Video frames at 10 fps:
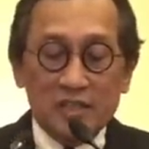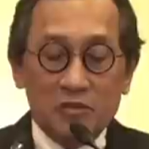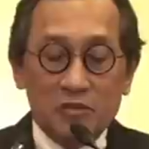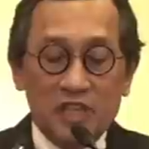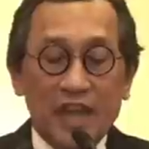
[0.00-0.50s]

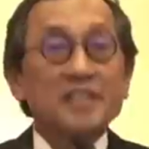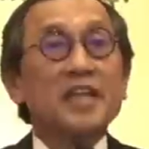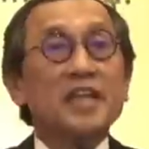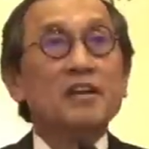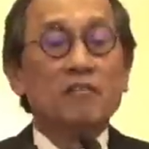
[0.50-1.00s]
to the
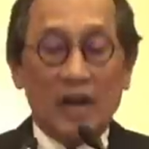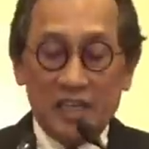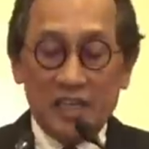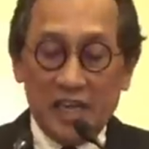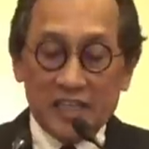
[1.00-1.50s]
extent of
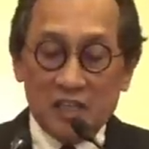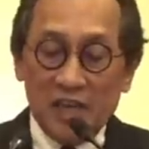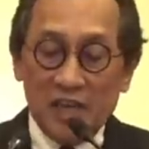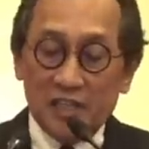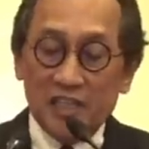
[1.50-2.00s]

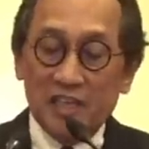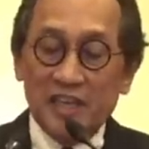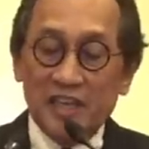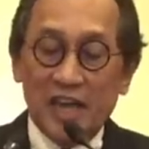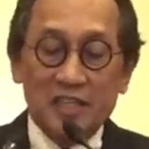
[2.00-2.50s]
underestimating the
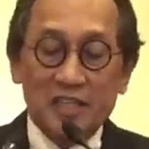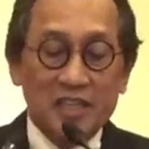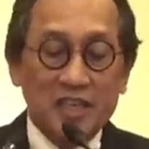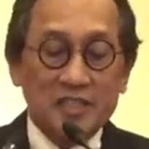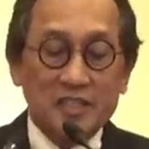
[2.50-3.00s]
United
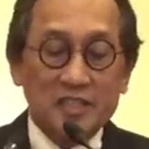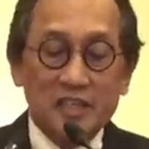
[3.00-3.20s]
States,